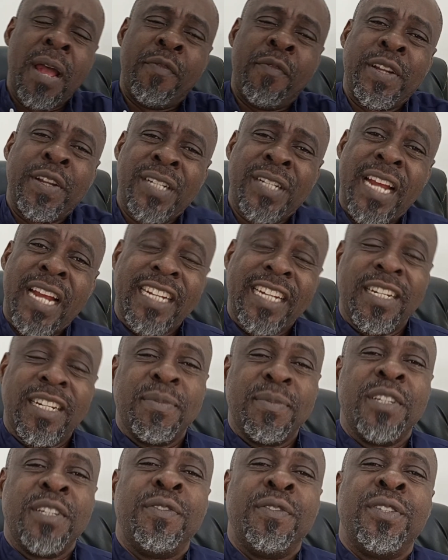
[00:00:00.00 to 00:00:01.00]
fashion
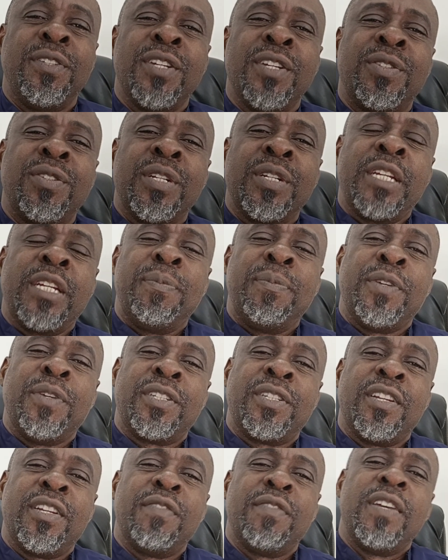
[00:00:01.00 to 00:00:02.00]
items, if you just keep
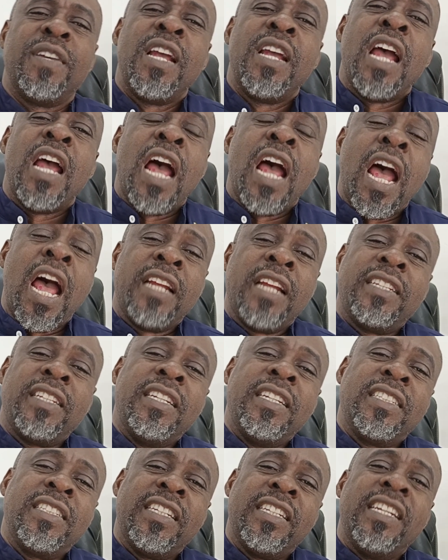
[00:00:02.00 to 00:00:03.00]
yourself at,
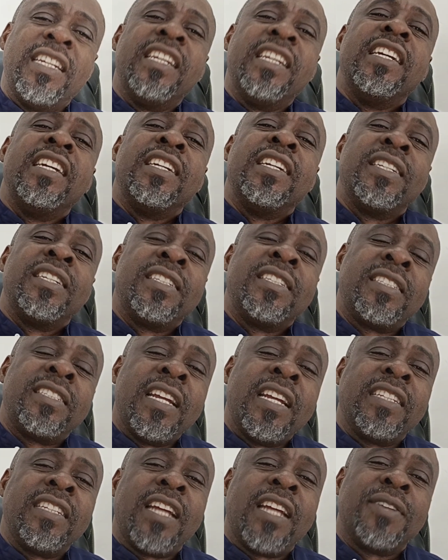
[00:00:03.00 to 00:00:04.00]
they say,
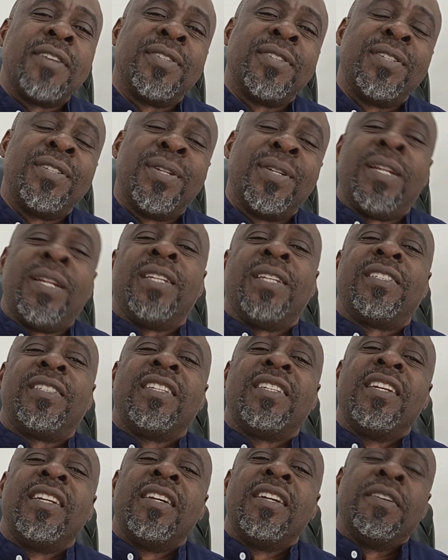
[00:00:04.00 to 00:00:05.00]

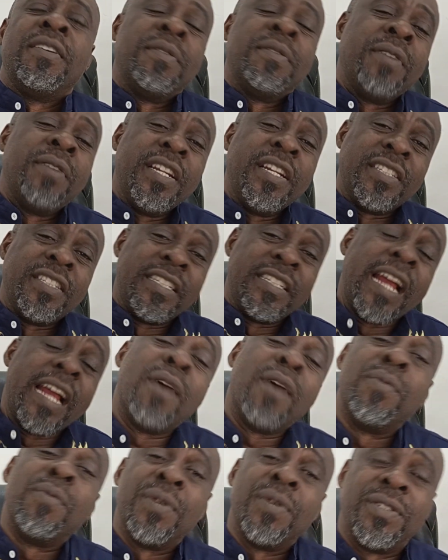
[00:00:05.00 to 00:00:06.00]
$10,000 range
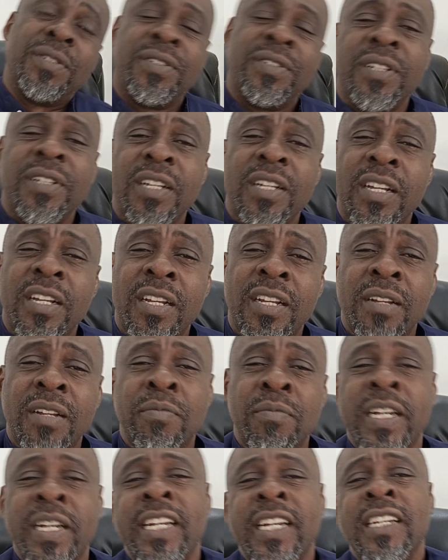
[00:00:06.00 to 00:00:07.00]
downwards,
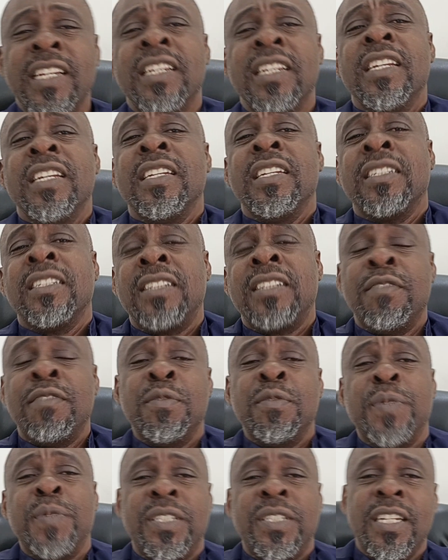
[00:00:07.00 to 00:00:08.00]
Making
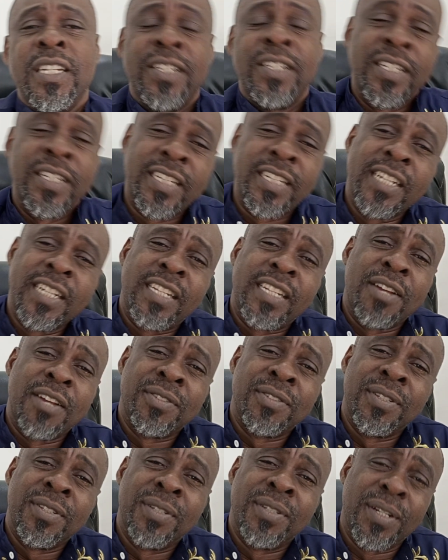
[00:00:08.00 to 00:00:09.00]
7% on
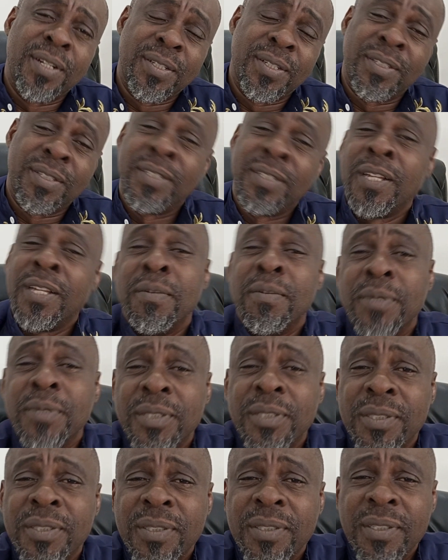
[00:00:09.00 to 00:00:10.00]
$10,000 is how
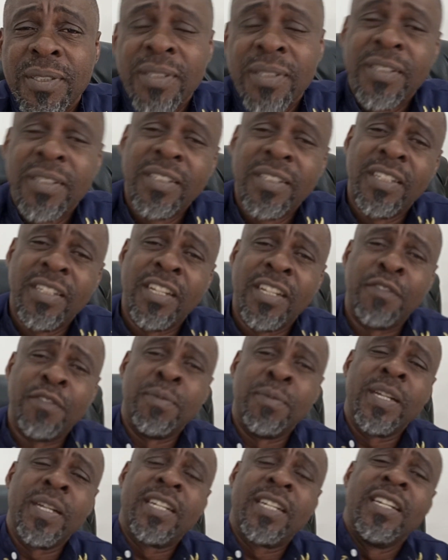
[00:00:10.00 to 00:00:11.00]
much? If
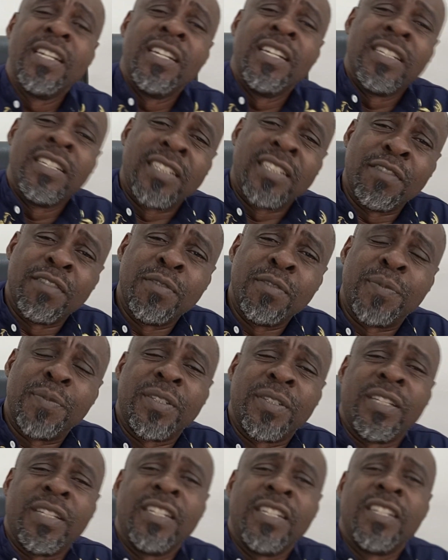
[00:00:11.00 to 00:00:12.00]
you make
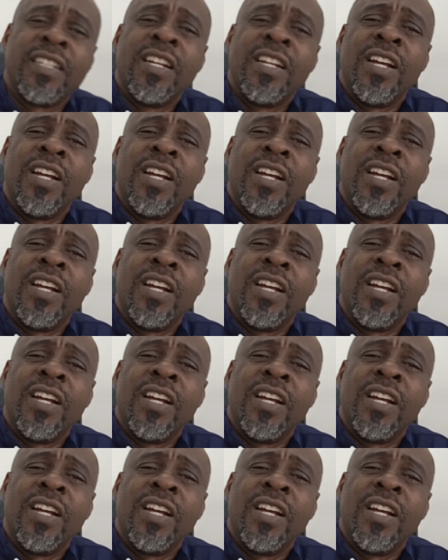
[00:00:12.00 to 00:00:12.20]
7%